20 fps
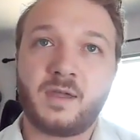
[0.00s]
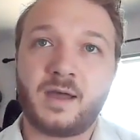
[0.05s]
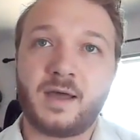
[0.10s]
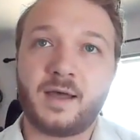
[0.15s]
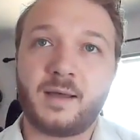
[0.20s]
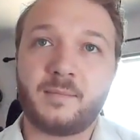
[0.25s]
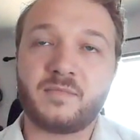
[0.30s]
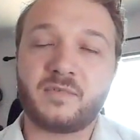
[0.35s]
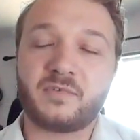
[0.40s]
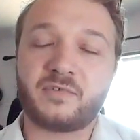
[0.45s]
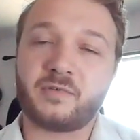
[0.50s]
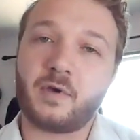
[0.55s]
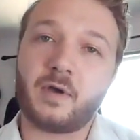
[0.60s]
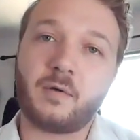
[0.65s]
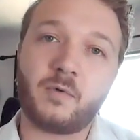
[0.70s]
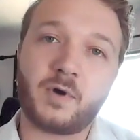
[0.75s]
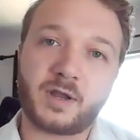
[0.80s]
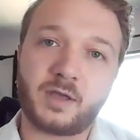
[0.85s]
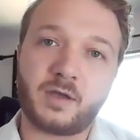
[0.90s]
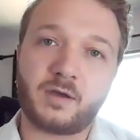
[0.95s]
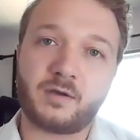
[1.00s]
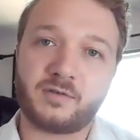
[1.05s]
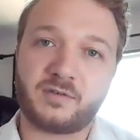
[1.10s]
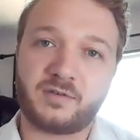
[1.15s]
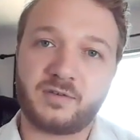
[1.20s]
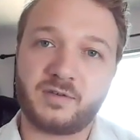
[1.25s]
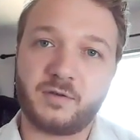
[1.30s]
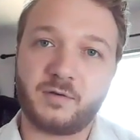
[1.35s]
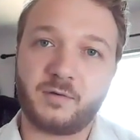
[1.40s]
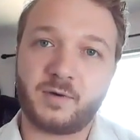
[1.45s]
Um, so I want to go
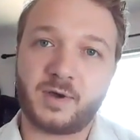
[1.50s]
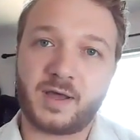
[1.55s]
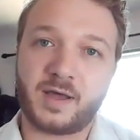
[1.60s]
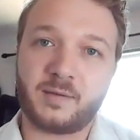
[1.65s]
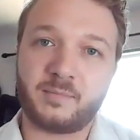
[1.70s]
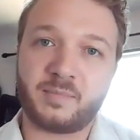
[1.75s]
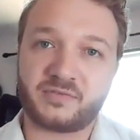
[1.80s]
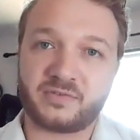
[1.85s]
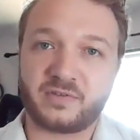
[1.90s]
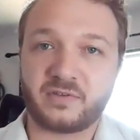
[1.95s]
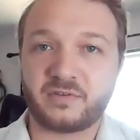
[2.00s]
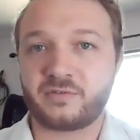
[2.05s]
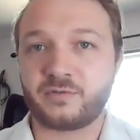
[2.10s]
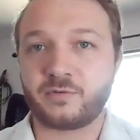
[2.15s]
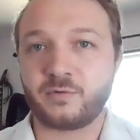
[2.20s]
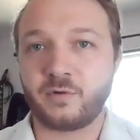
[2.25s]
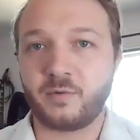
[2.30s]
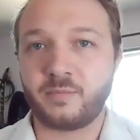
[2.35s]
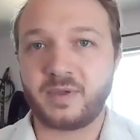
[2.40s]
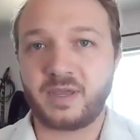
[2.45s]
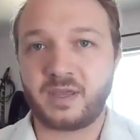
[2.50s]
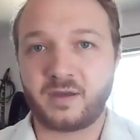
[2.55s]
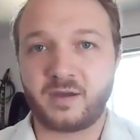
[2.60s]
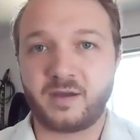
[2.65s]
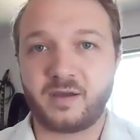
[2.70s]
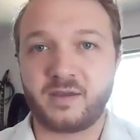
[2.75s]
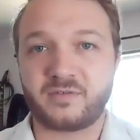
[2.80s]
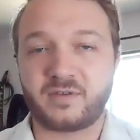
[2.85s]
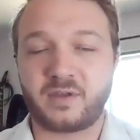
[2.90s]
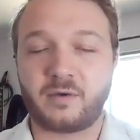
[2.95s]
to uh, business school
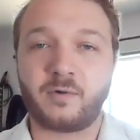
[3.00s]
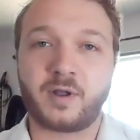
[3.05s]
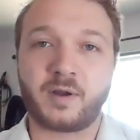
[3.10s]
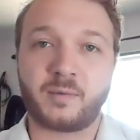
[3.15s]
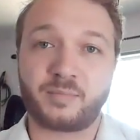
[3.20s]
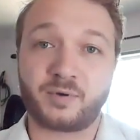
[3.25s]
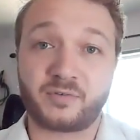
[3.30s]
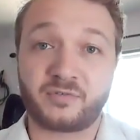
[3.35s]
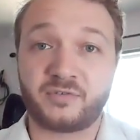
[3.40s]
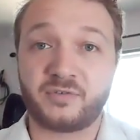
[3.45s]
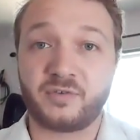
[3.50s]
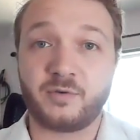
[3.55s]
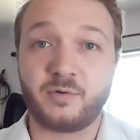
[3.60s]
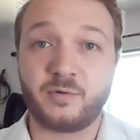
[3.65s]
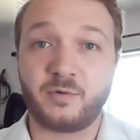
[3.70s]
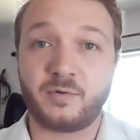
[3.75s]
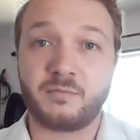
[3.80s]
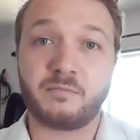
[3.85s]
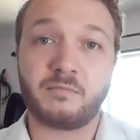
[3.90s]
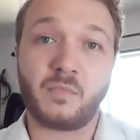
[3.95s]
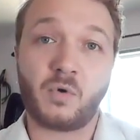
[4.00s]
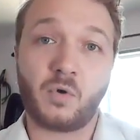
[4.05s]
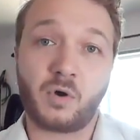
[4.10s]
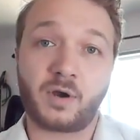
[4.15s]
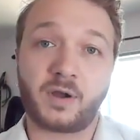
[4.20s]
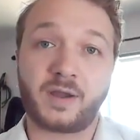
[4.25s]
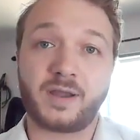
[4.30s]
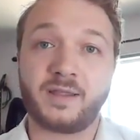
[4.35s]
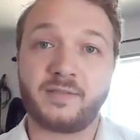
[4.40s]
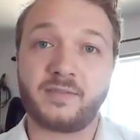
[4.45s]
because I want to pursue
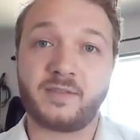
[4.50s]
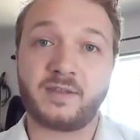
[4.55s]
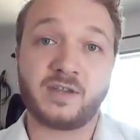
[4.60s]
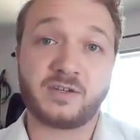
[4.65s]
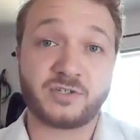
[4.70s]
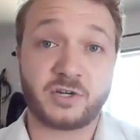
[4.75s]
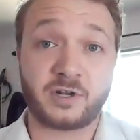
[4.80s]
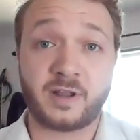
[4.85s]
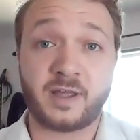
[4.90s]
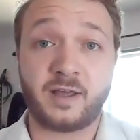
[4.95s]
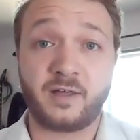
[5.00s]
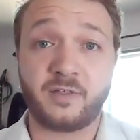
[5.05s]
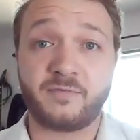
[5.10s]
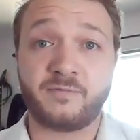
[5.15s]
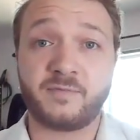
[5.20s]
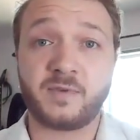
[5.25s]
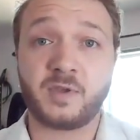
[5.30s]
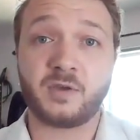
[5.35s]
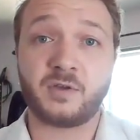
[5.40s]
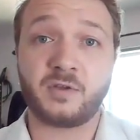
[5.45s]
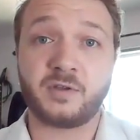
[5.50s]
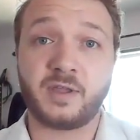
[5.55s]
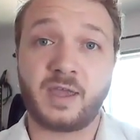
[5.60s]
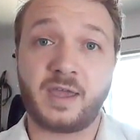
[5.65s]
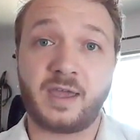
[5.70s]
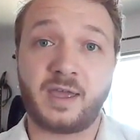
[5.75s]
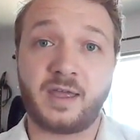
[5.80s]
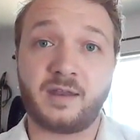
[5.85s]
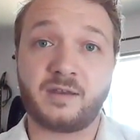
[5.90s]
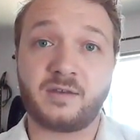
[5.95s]
more in the digital health field
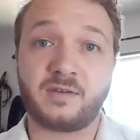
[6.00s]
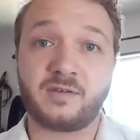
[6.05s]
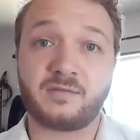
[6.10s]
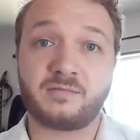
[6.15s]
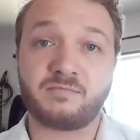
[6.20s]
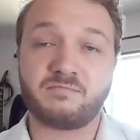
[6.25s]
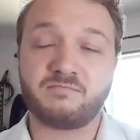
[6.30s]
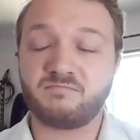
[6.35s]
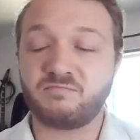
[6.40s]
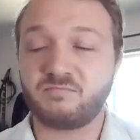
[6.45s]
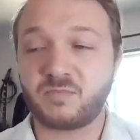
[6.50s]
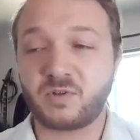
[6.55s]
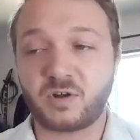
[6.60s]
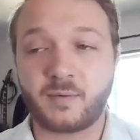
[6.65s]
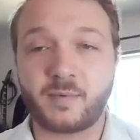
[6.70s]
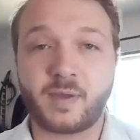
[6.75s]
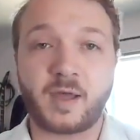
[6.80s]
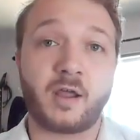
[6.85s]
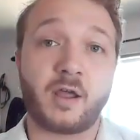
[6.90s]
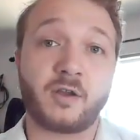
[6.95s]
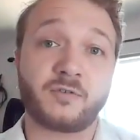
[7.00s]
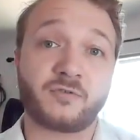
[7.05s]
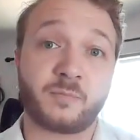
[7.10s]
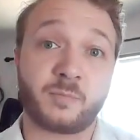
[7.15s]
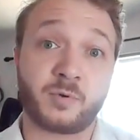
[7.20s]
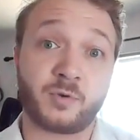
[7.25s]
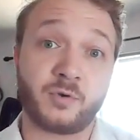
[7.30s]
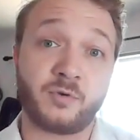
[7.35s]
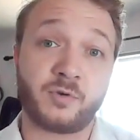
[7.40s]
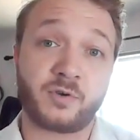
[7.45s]
and learn about
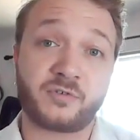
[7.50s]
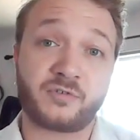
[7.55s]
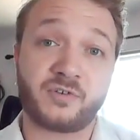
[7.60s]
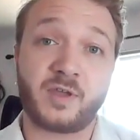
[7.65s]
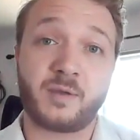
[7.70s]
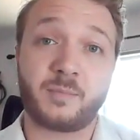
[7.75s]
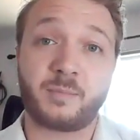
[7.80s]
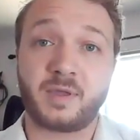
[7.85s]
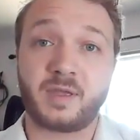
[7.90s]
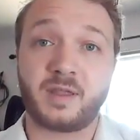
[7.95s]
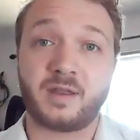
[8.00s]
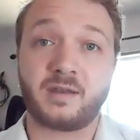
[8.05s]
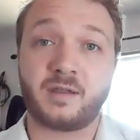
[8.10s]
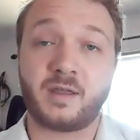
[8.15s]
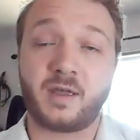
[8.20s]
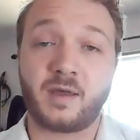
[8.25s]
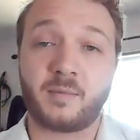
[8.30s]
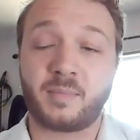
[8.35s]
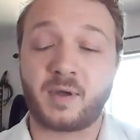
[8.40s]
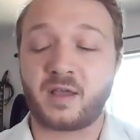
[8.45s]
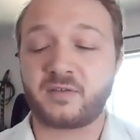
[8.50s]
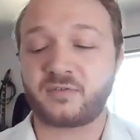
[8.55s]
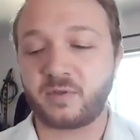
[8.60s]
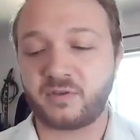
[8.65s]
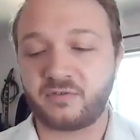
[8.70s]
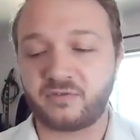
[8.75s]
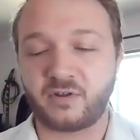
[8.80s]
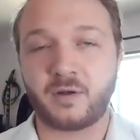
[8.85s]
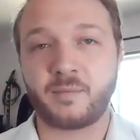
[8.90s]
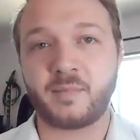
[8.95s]
entrepreneurship and uh,
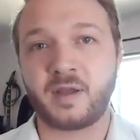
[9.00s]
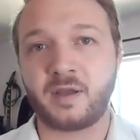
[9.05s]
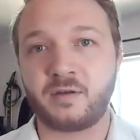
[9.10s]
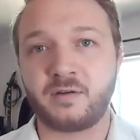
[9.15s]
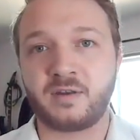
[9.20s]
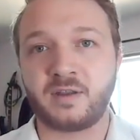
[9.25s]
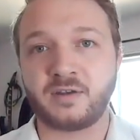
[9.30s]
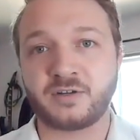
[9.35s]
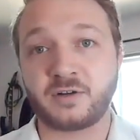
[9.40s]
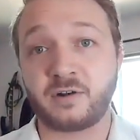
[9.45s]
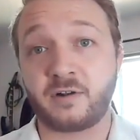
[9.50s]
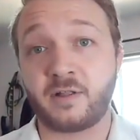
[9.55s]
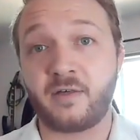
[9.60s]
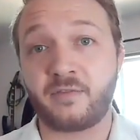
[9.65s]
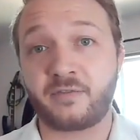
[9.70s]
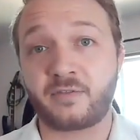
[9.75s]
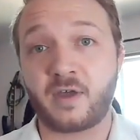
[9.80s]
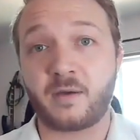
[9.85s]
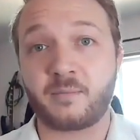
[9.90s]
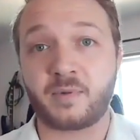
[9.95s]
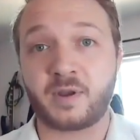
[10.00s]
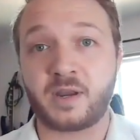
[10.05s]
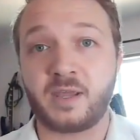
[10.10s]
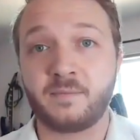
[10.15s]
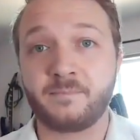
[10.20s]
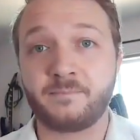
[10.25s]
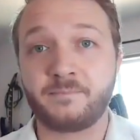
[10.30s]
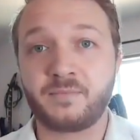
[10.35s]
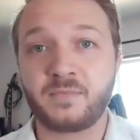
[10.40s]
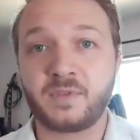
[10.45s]
possibly start my own digital health
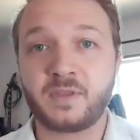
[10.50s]
company.